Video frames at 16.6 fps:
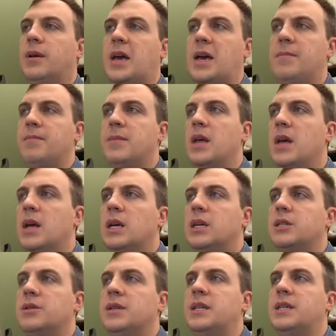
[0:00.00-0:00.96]
Okay,
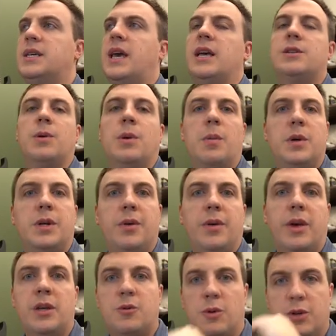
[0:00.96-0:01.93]
so in this case, what we're
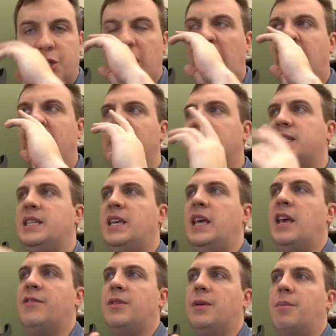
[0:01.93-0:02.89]
doing is we're checking to
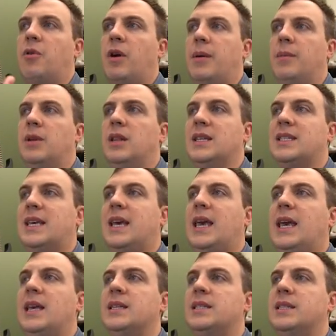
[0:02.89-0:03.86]
see if the parameter list
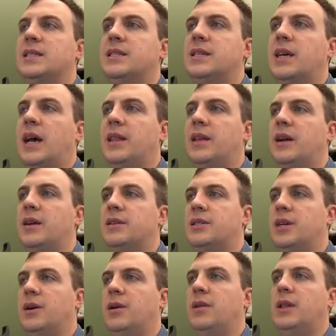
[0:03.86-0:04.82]
key is inside there.
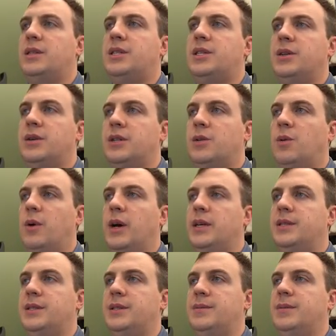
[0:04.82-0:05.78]
So let's do it
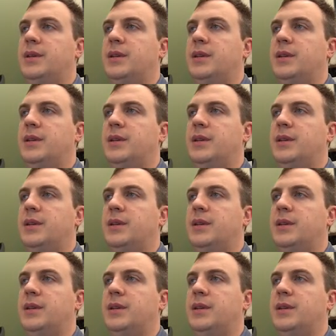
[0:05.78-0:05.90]
twice.